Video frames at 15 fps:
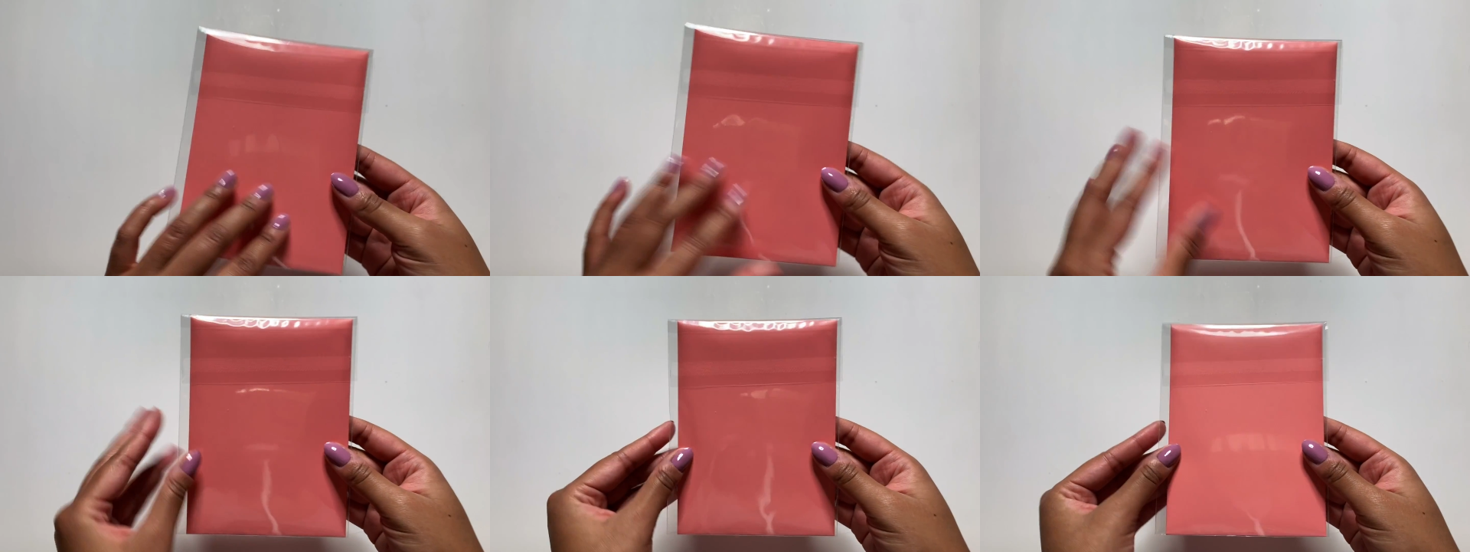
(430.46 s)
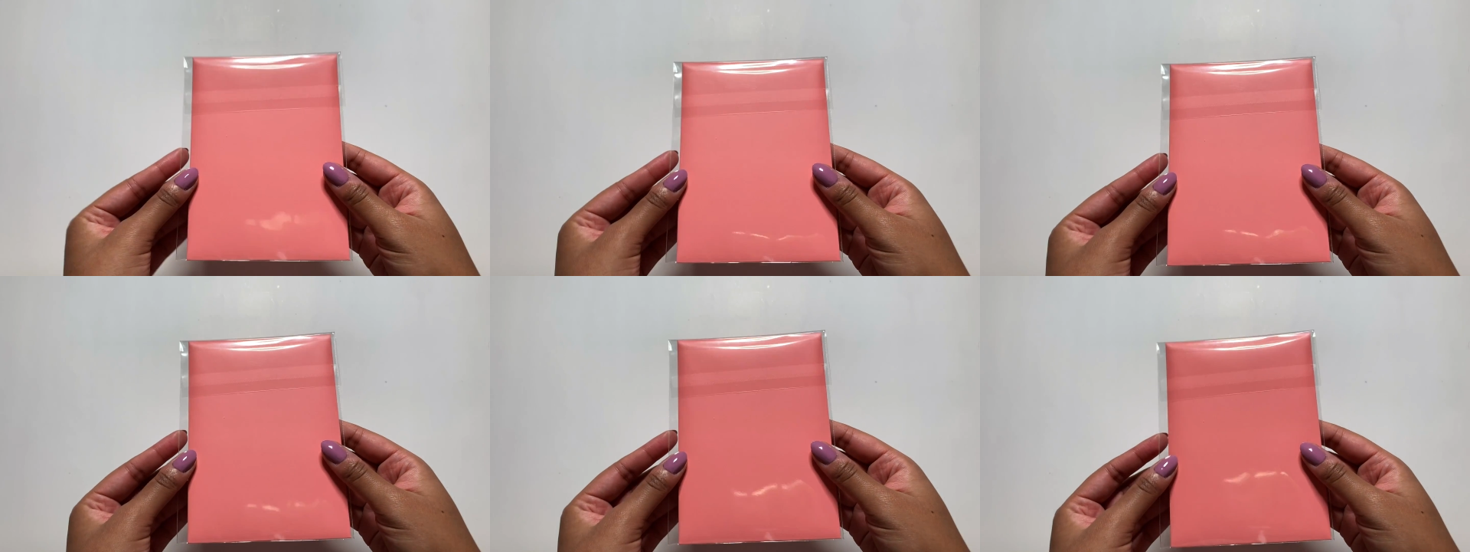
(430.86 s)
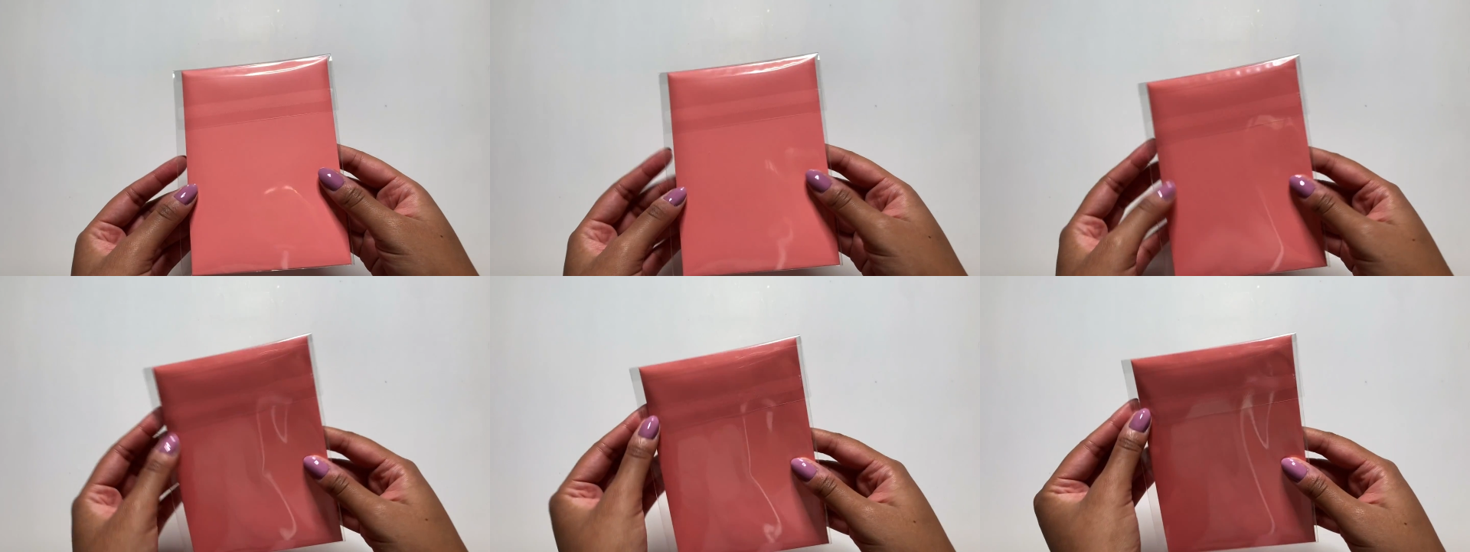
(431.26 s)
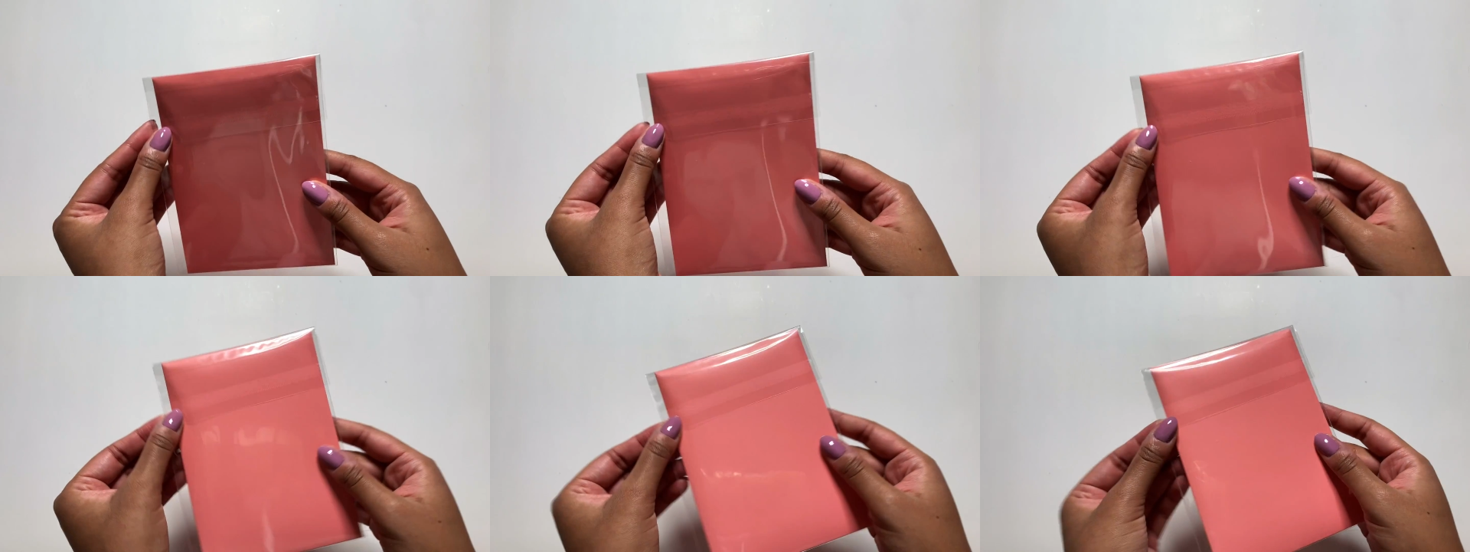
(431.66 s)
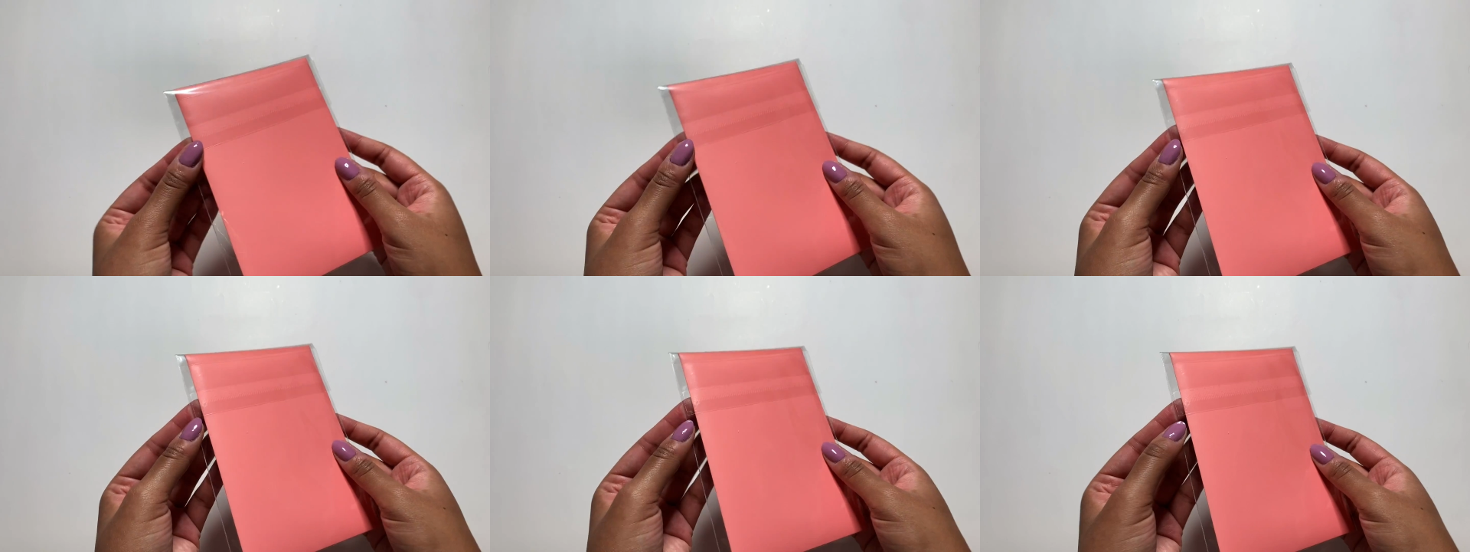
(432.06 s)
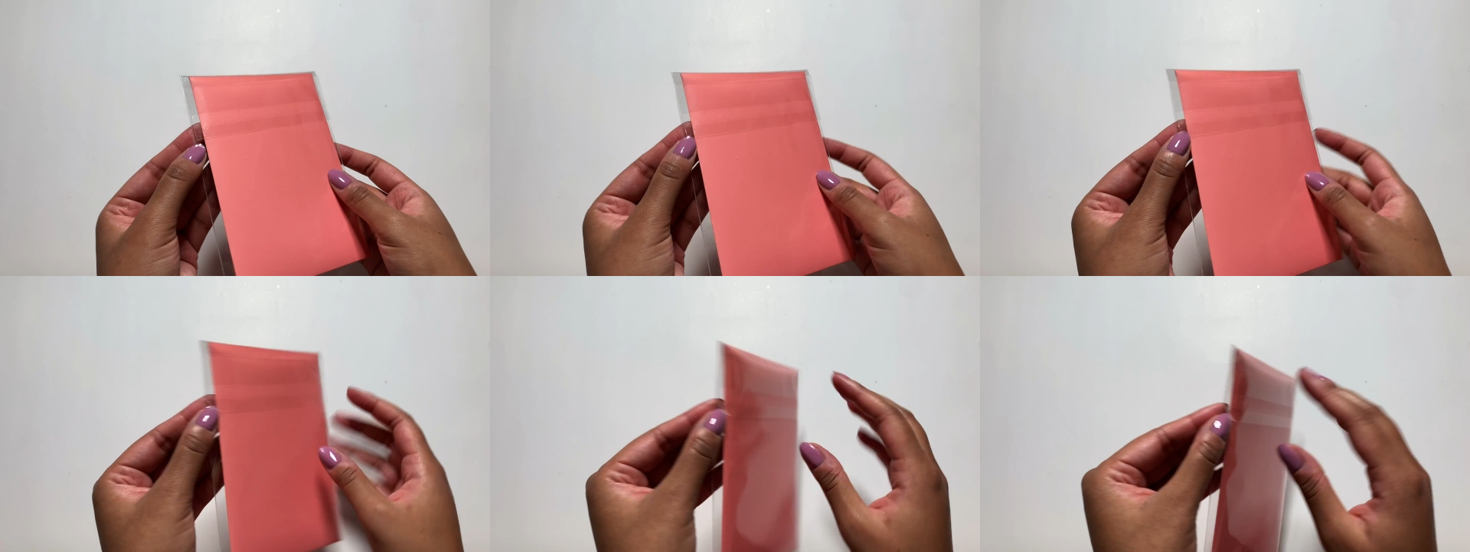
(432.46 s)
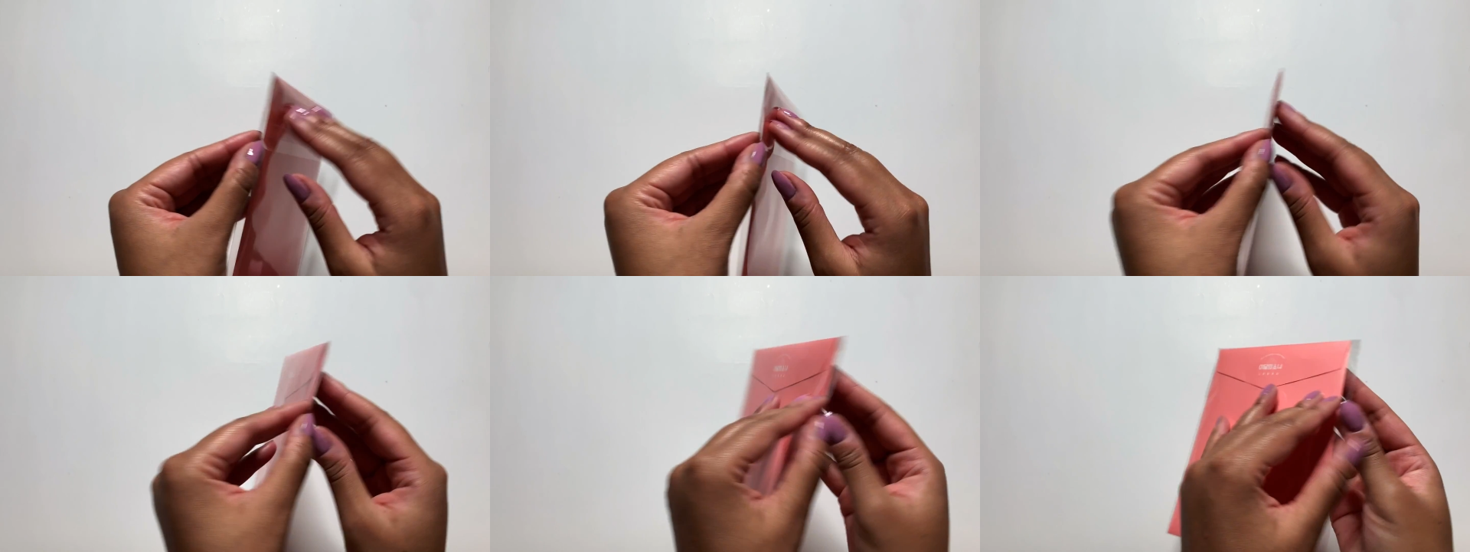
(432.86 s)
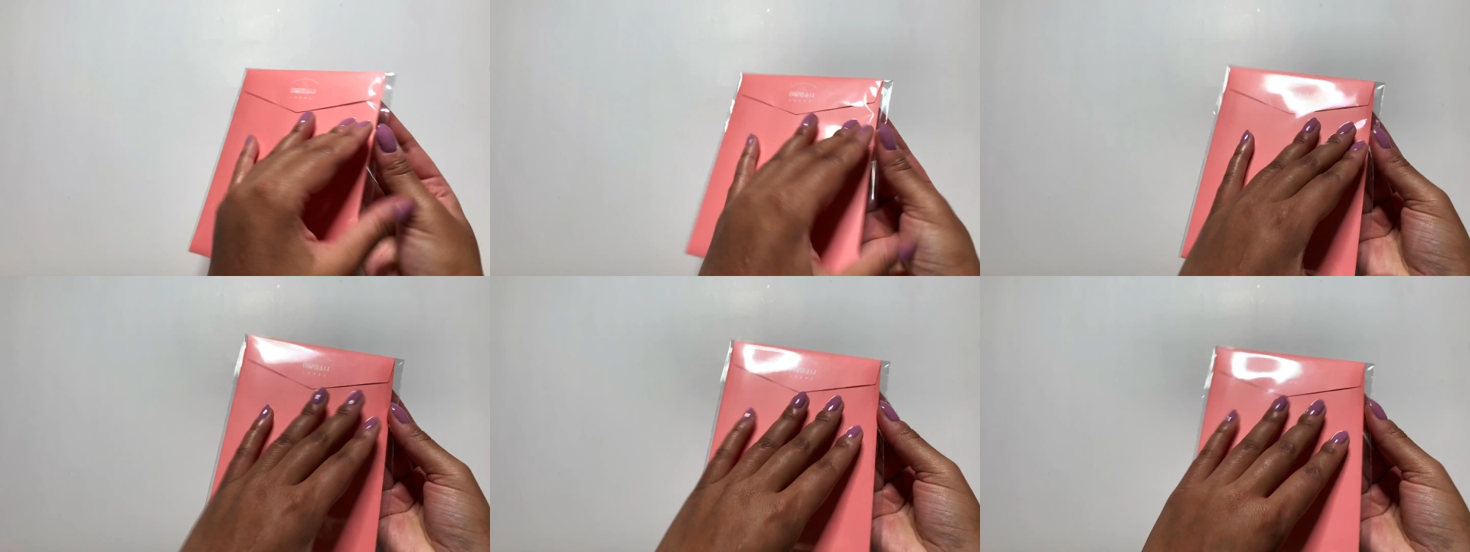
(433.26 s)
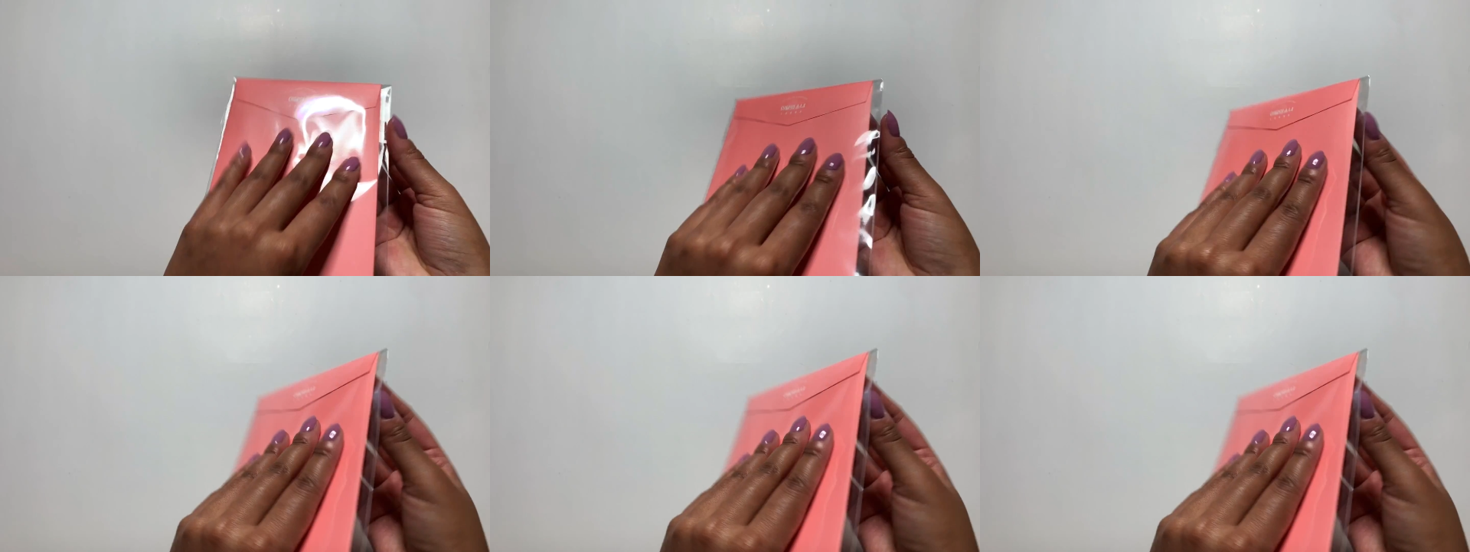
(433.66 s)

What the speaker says: [unreadable: no face in view]